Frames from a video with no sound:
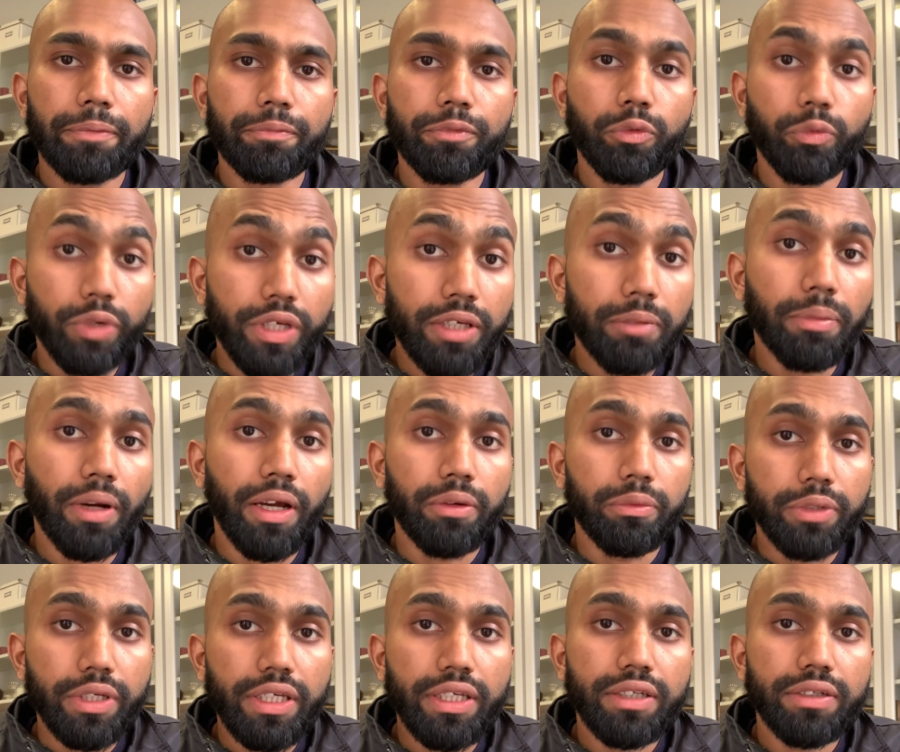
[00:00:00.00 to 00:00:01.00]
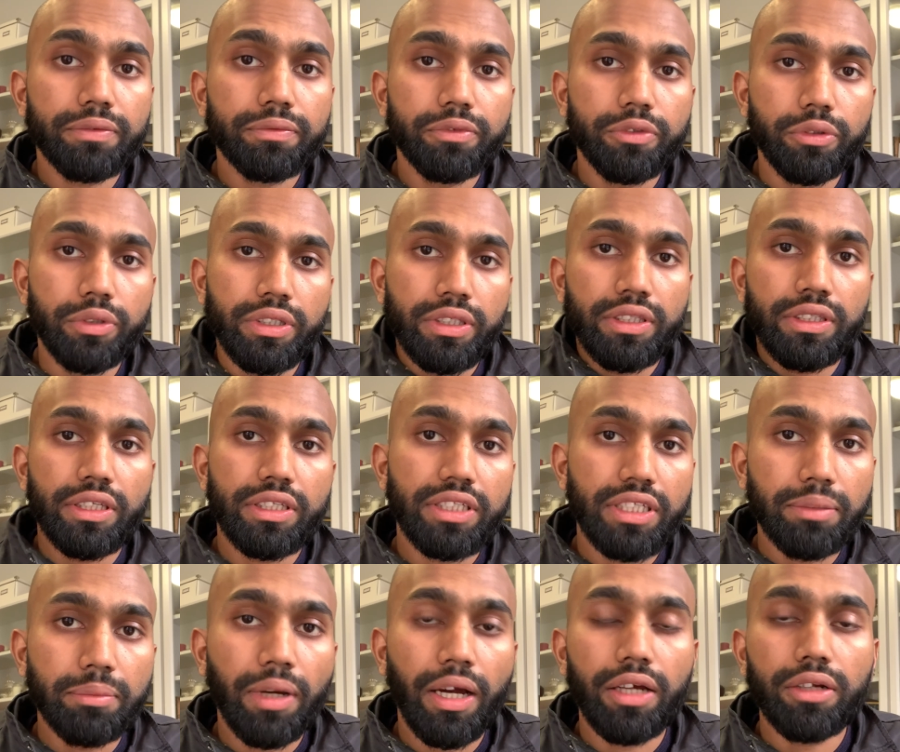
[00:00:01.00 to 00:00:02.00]
week by week doing the
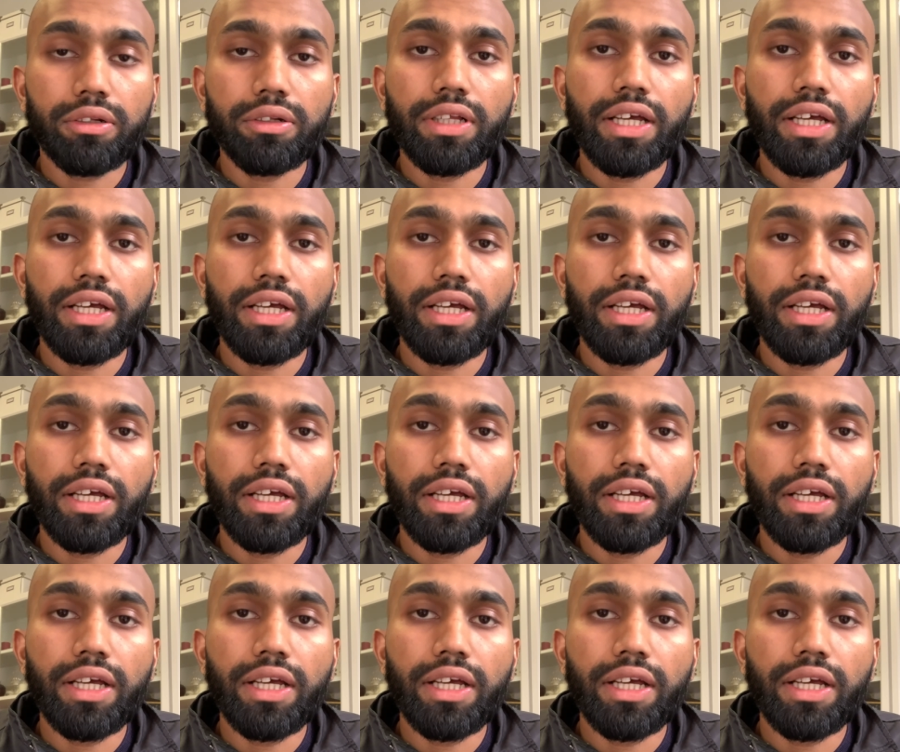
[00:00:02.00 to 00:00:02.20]
team huddle,